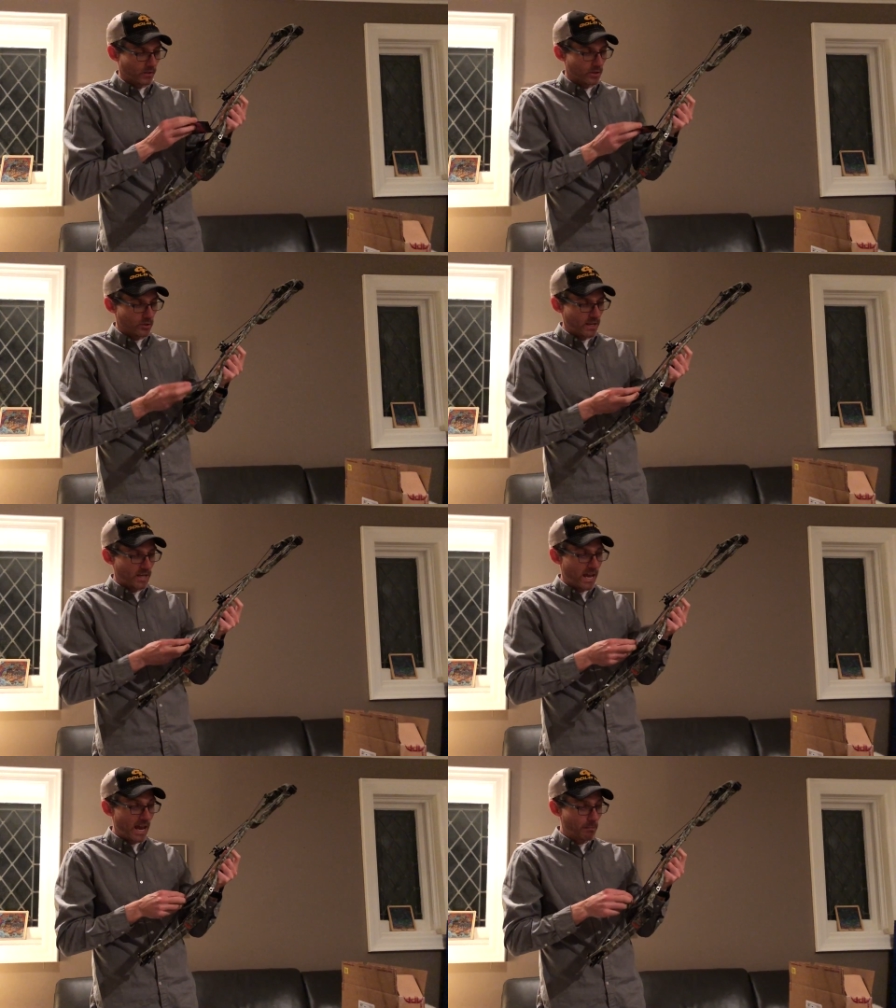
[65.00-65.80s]
It's got a
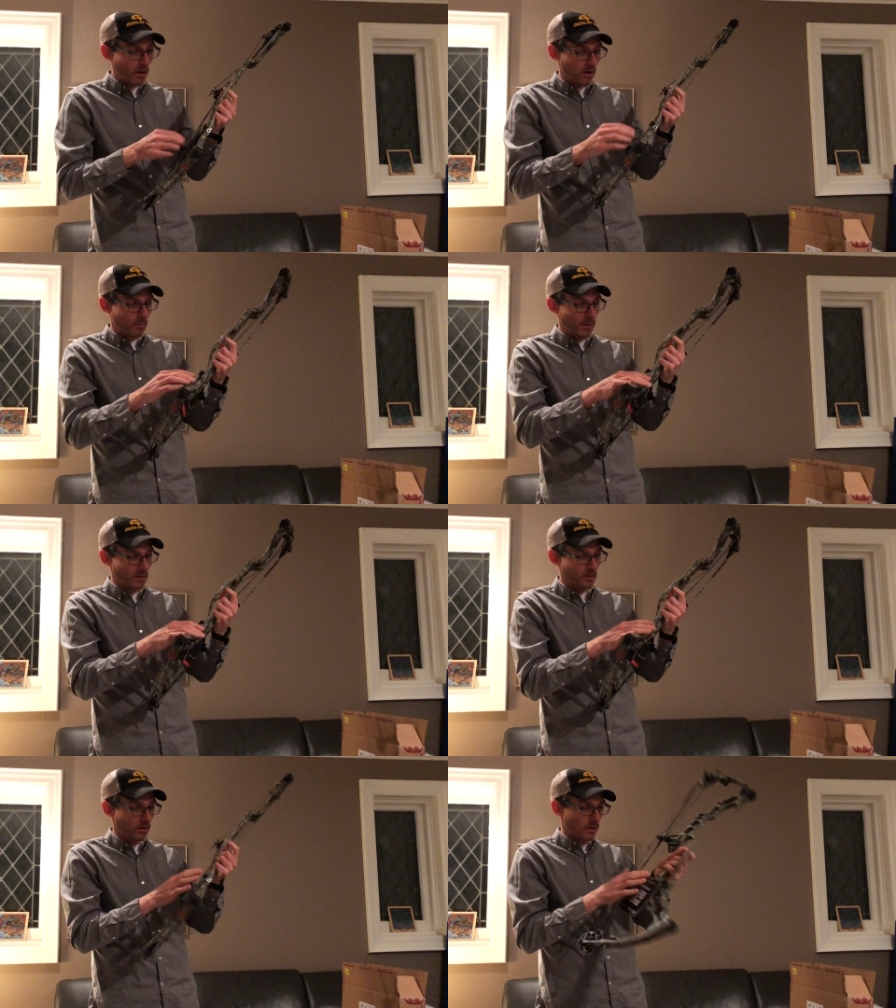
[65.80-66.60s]
cam lock
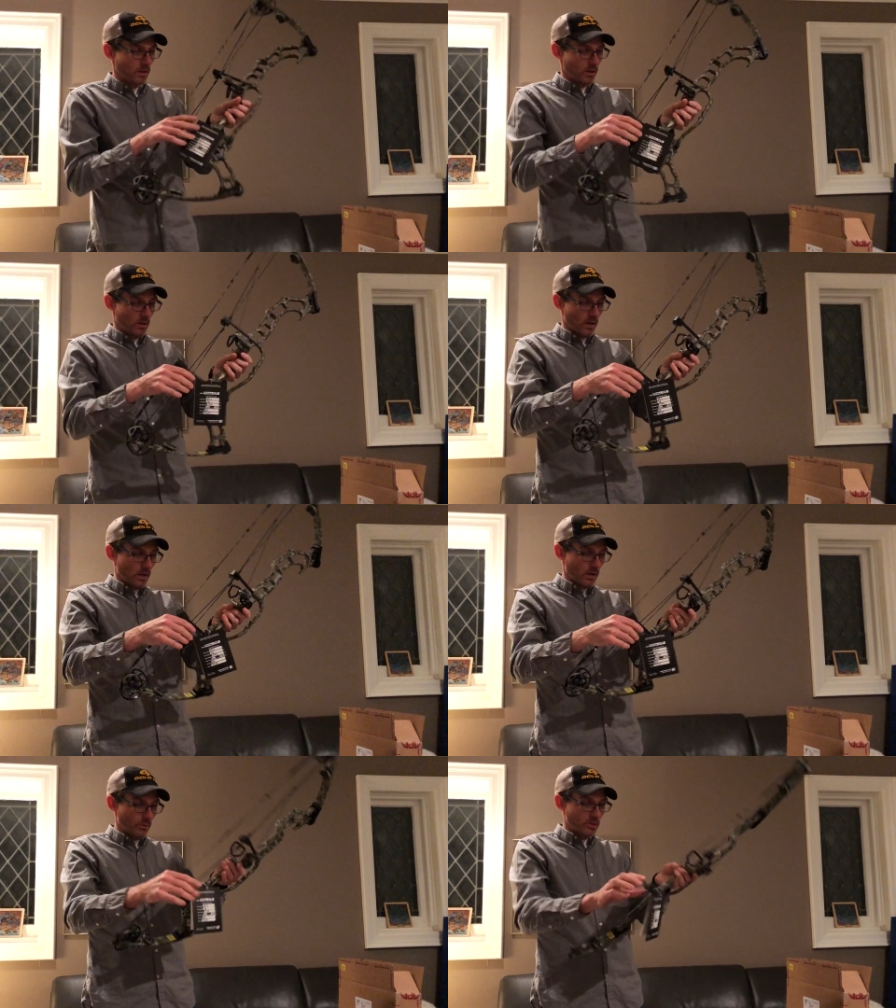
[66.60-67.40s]
pin,
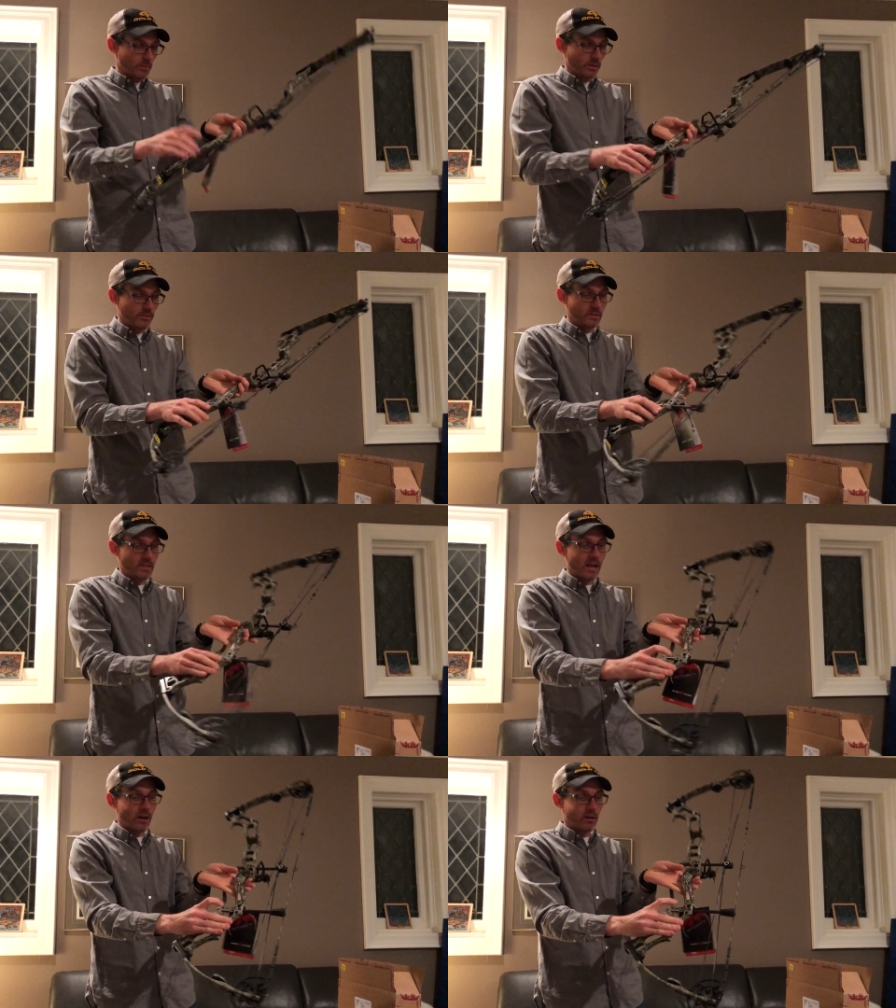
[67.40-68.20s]
which I believe is
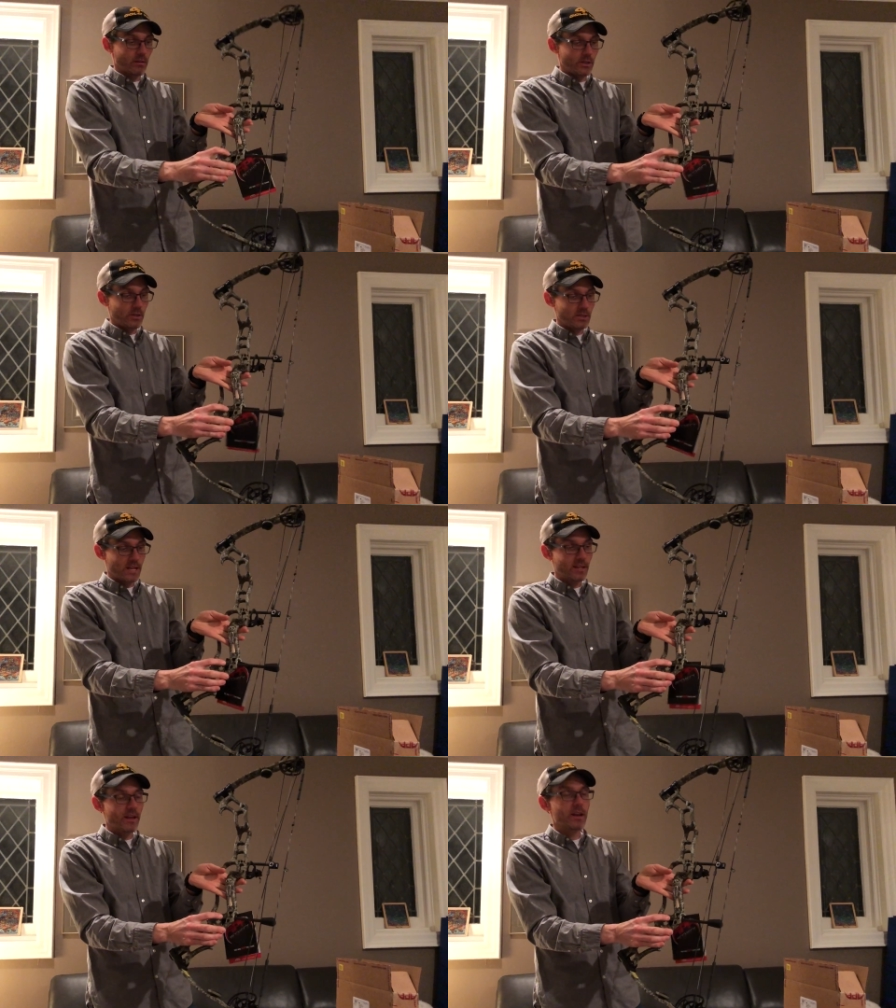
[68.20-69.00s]
there, and you can
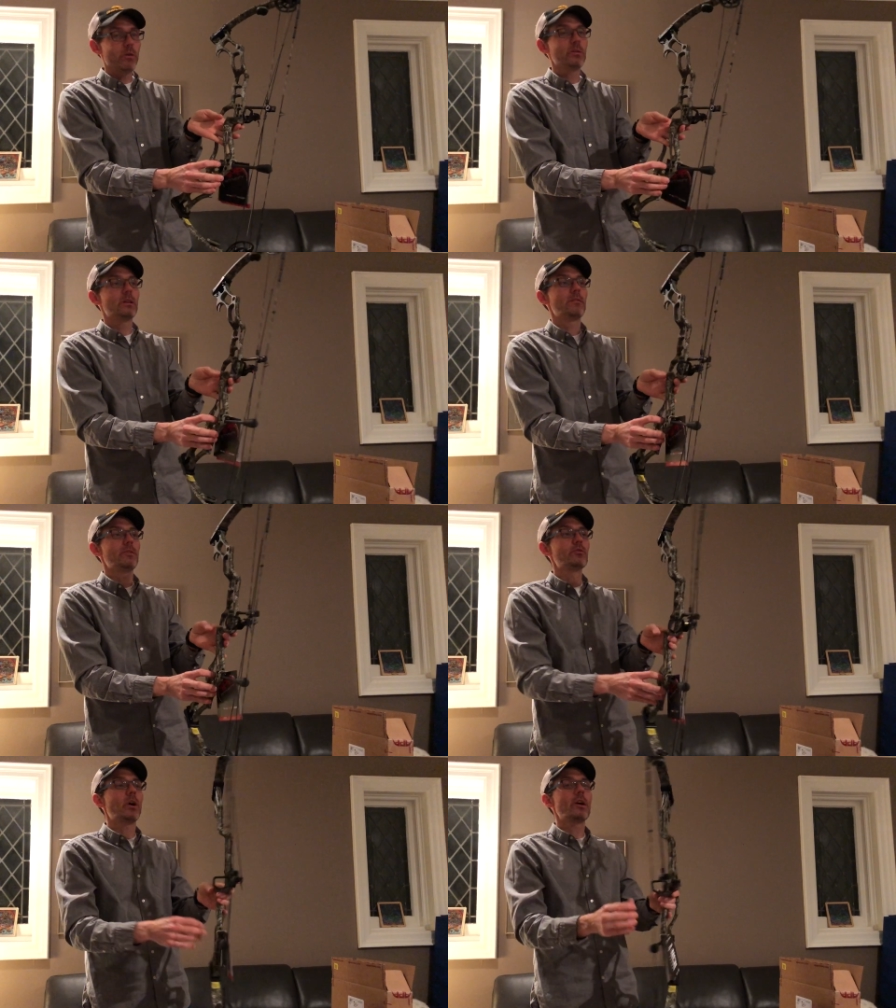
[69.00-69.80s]
take that out, and if
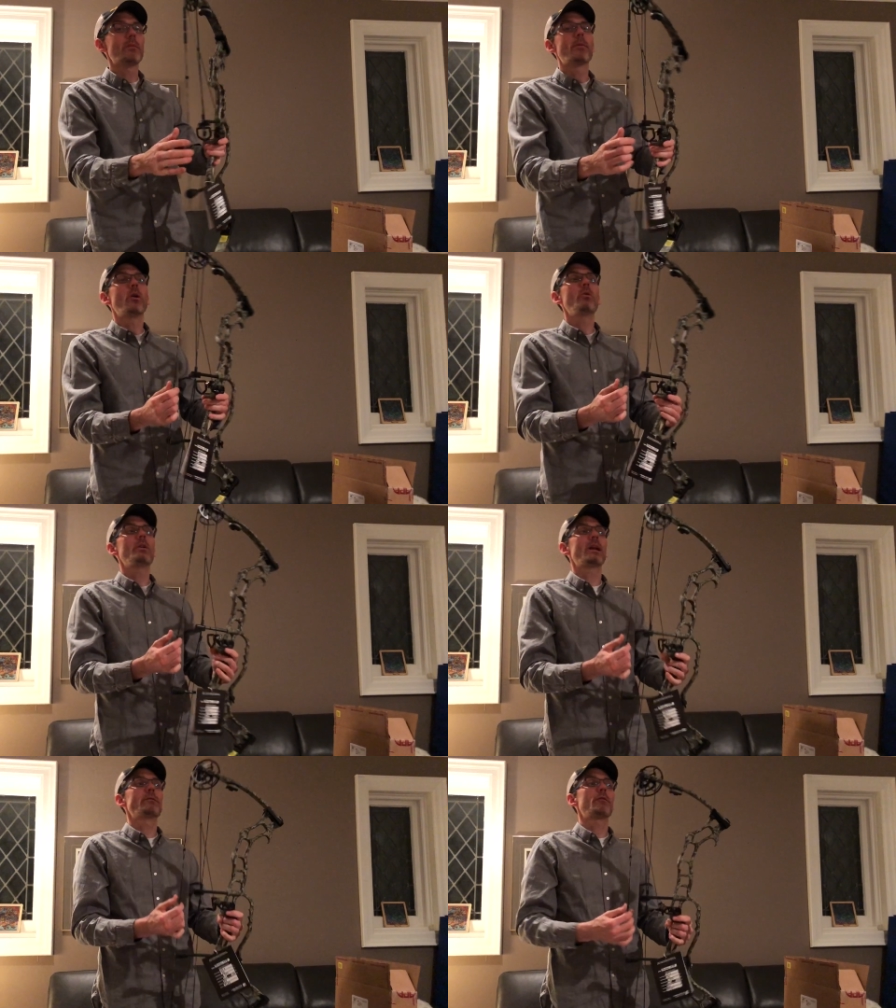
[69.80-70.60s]
you draw your bow, you
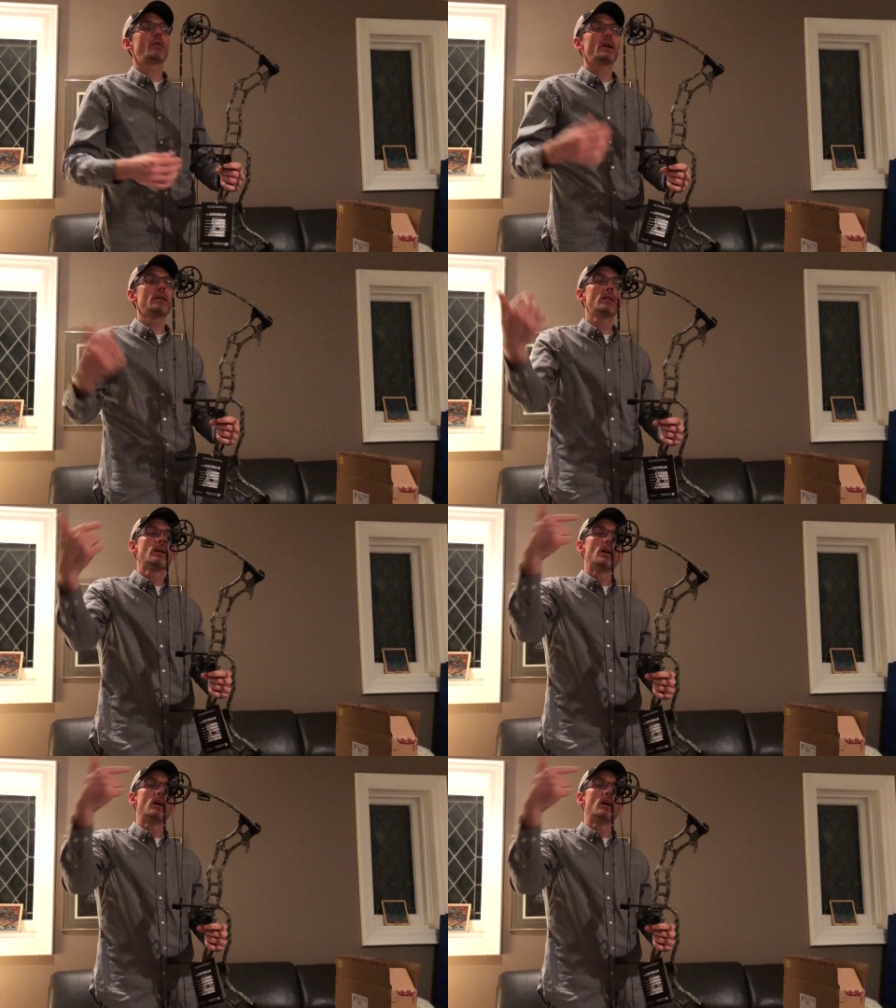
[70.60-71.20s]
can have a friend